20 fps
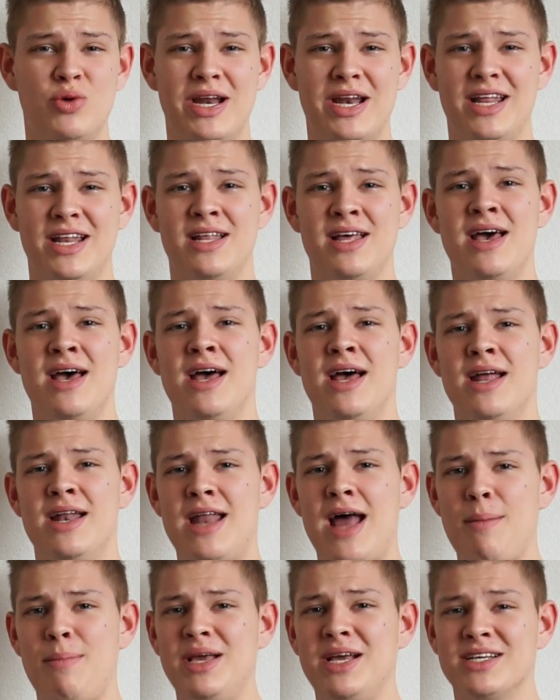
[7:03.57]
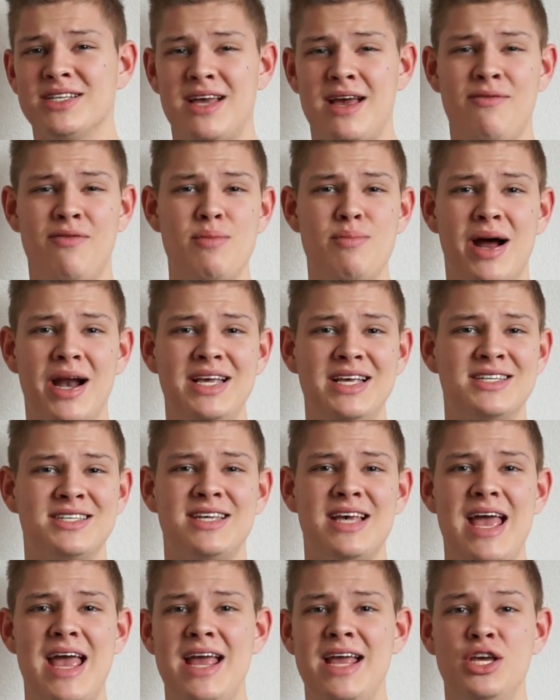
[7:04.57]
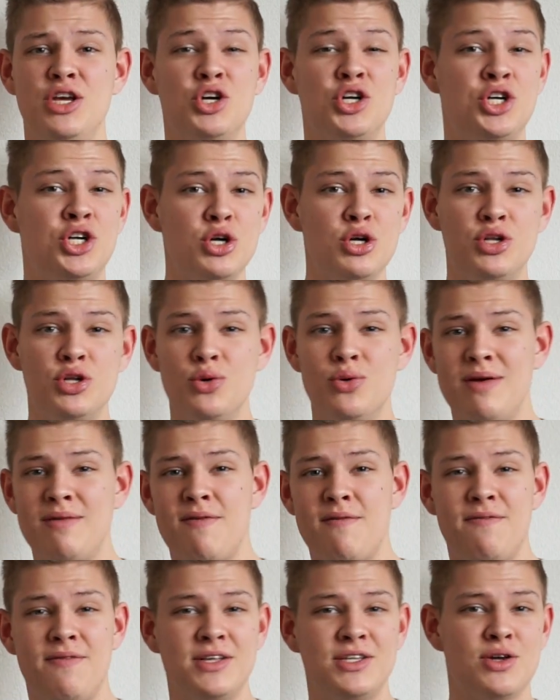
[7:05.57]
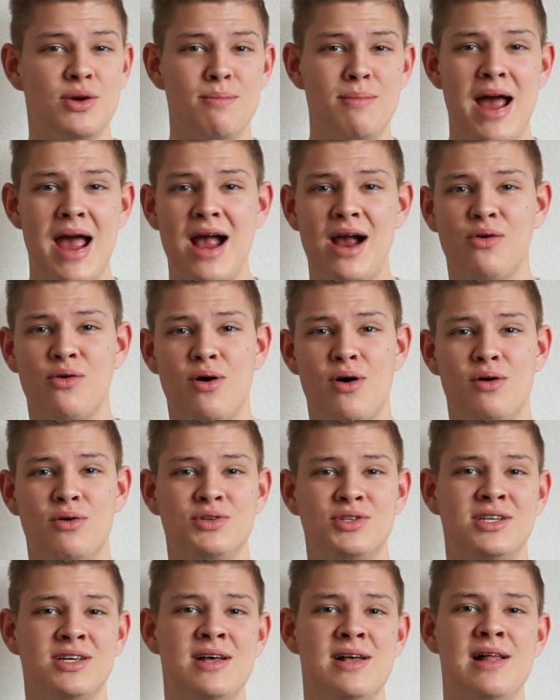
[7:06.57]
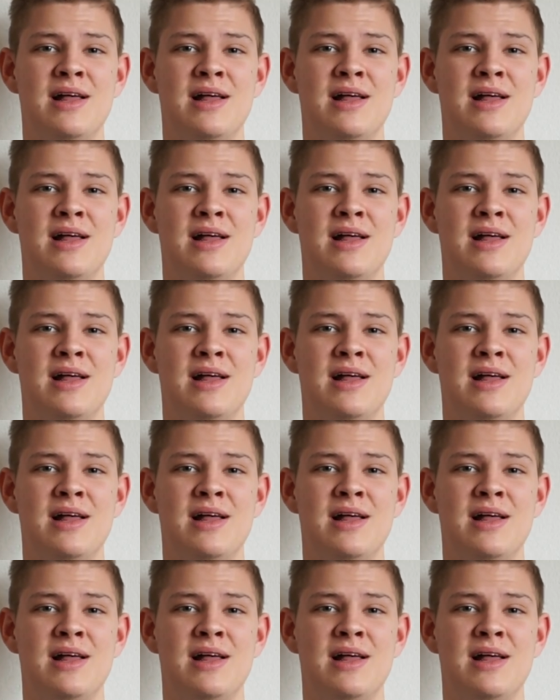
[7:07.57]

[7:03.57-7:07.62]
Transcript: with it. Not because everybody is saying you should do if it fits your macros.